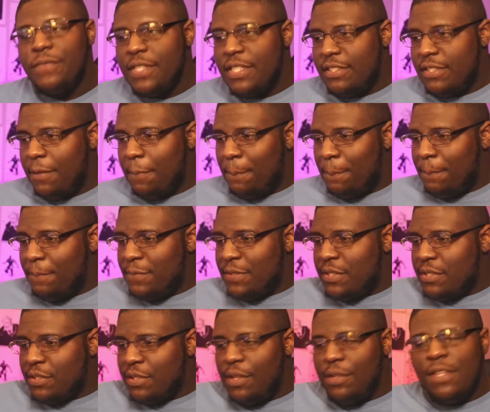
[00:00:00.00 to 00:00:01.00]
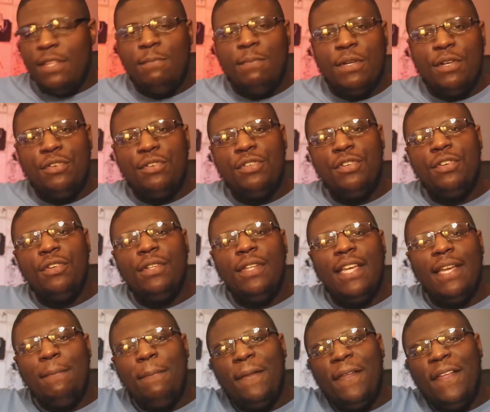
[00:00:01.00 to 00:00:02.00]
So slowly but
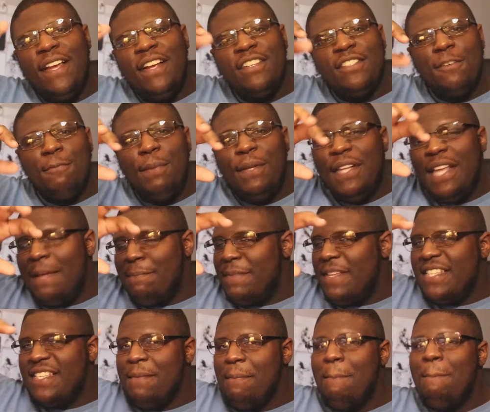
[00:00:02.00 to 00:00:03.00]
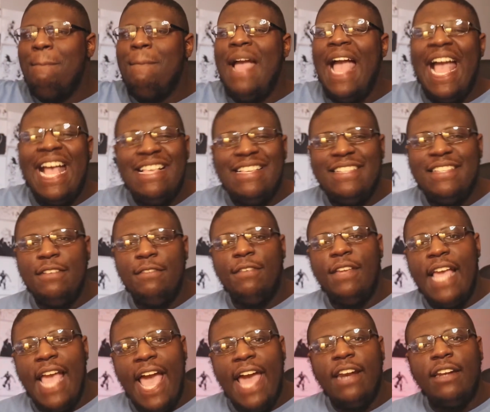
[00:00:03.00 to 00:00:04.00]
surely, players are building up this
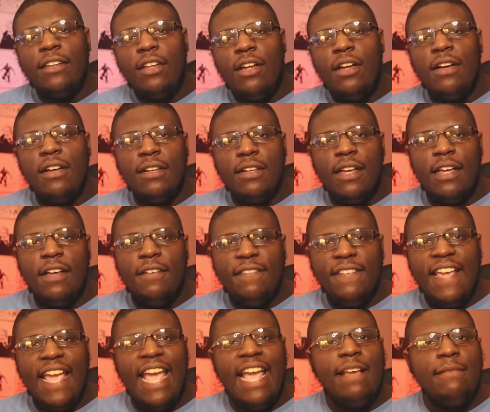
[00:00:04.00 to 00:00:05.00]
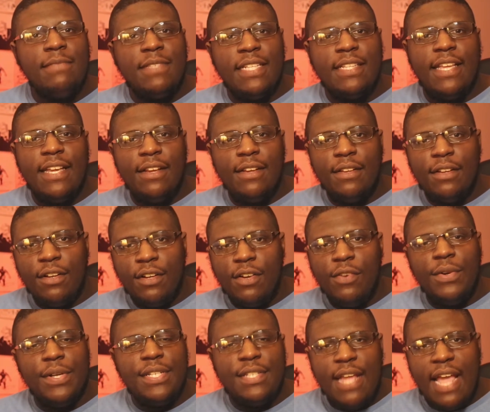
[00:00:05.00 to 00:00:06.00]
massive catalog of games that they are
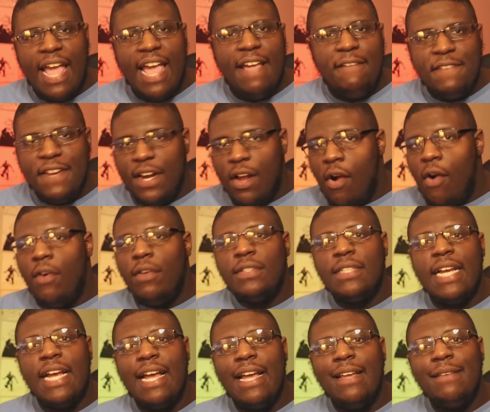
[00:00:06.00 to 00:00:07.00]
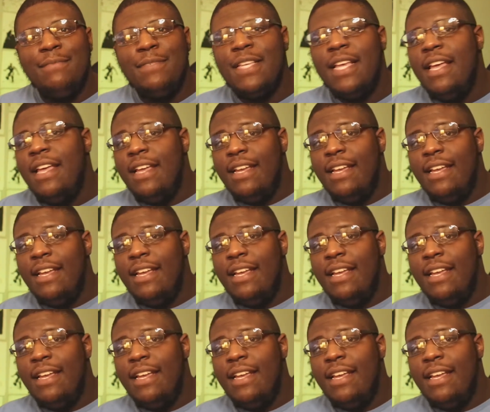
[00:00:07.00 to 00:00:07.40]
going to have at all times,